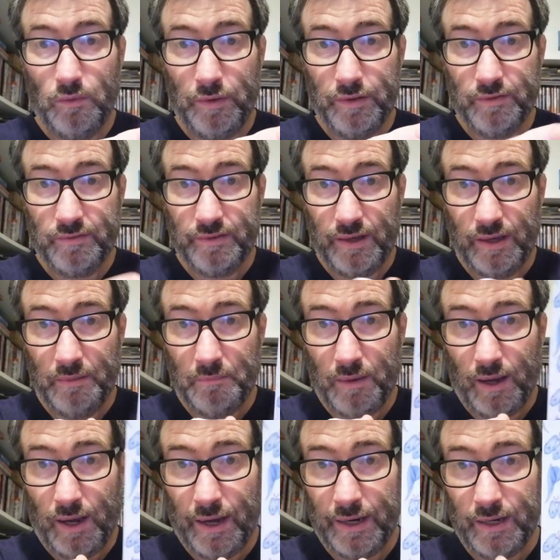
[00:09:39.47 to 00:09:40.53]
with
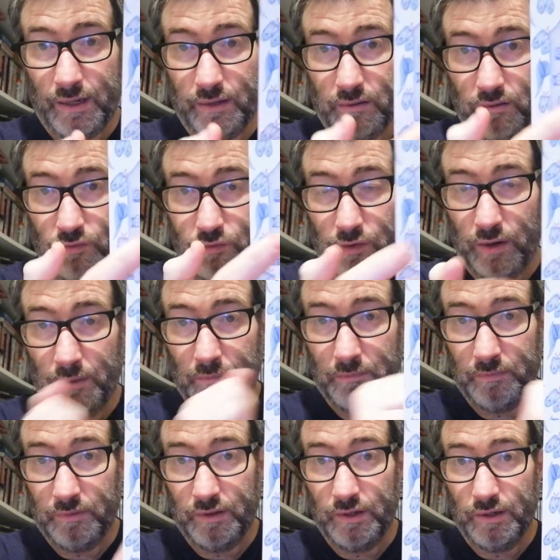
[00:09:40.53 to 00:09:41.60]
some icons
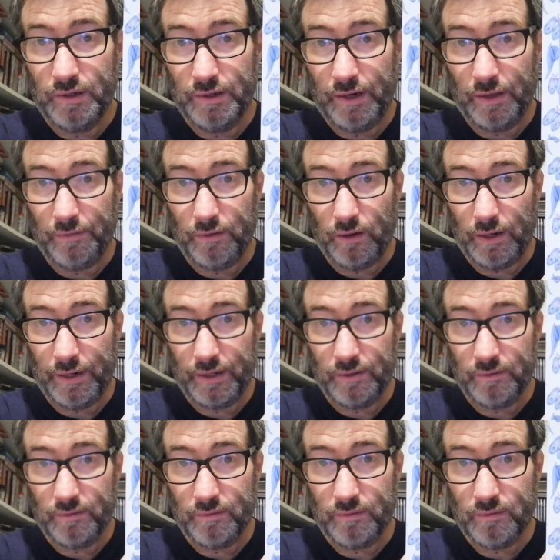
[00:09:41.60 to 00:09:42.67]
from the
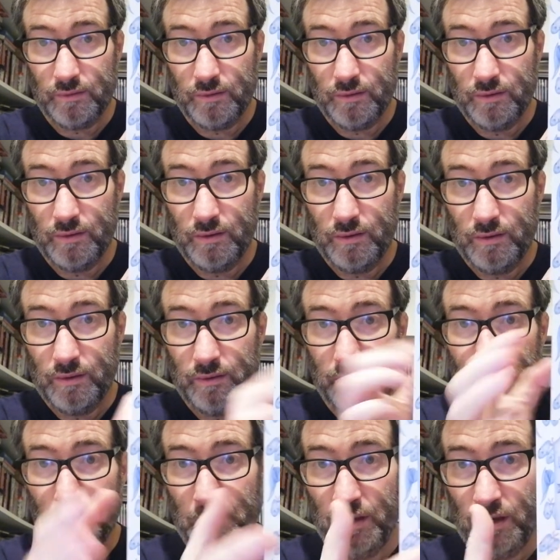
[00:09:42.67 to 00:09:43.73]
Netherlands.
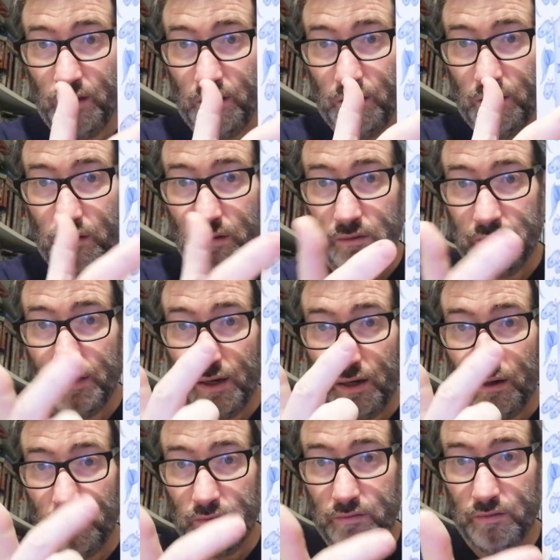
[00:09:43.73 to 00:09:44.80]
The mill, the
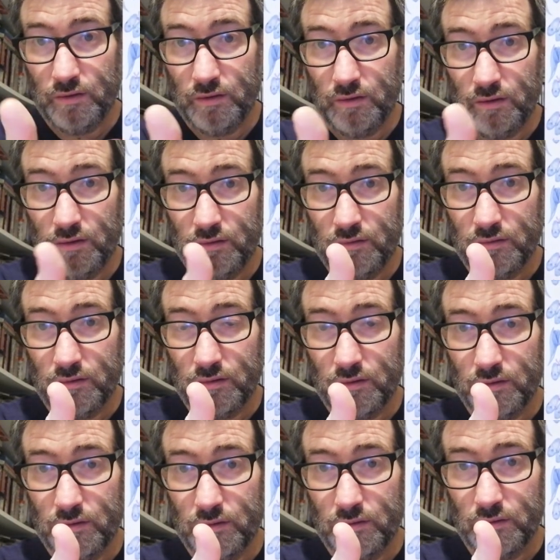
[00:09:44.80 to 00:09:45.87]
houses,
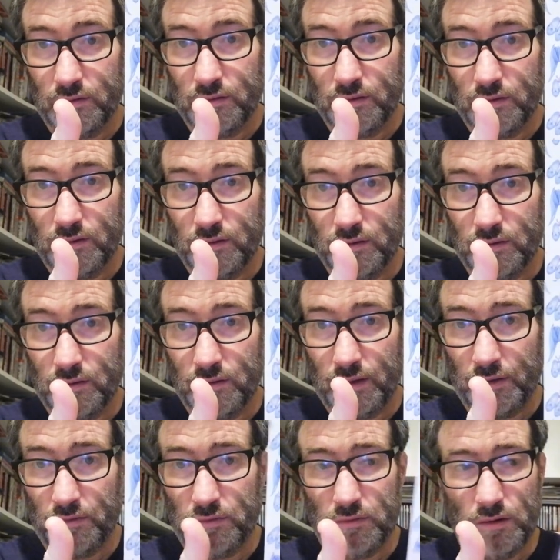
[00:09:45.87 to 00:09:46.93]

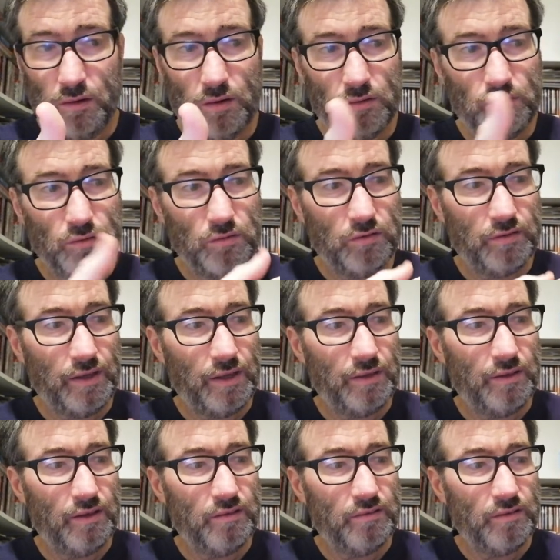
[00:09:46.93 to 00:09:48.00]
the I don't know how to say
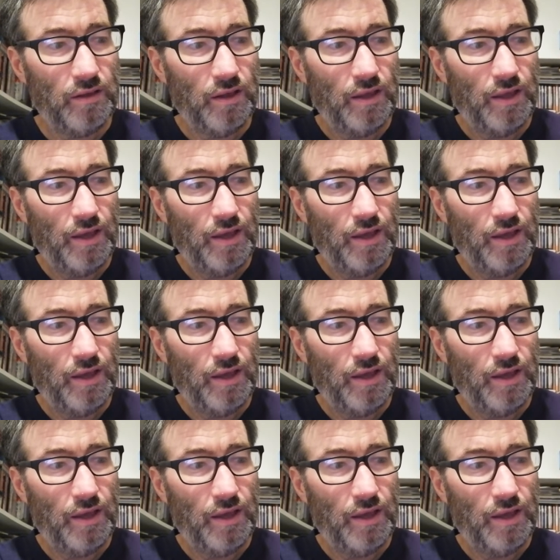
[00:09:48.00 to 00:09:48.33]
this